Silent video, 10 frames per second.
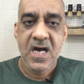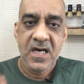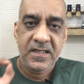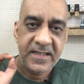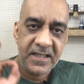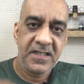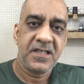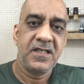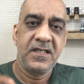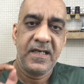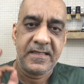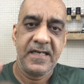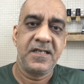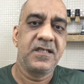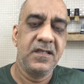signature
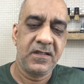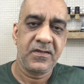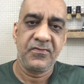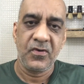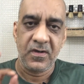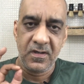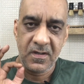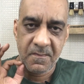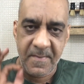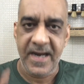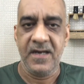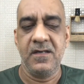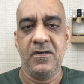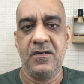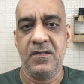essentials for men,
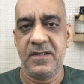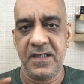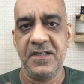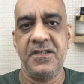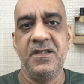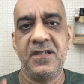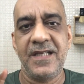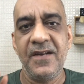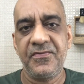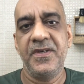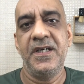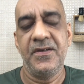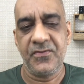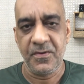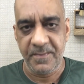or signature self-care
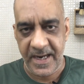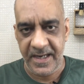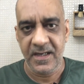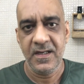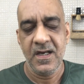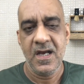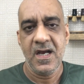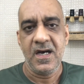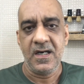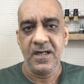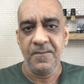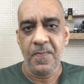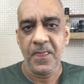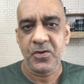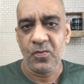for men.
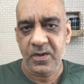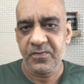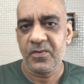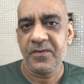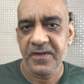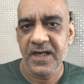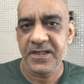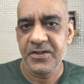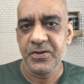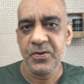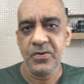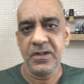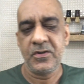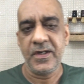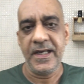So what we'd like to do
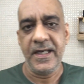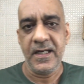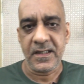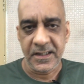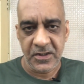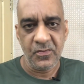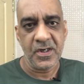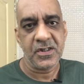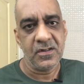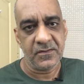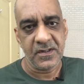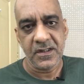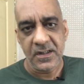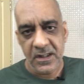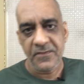today, in continuation of the
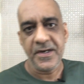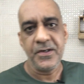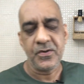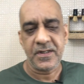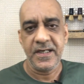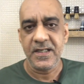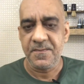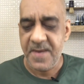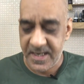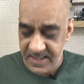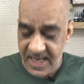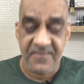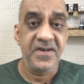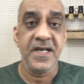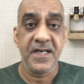earlier videos, is make an
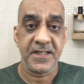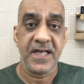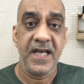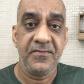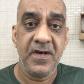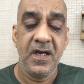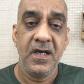everyday shave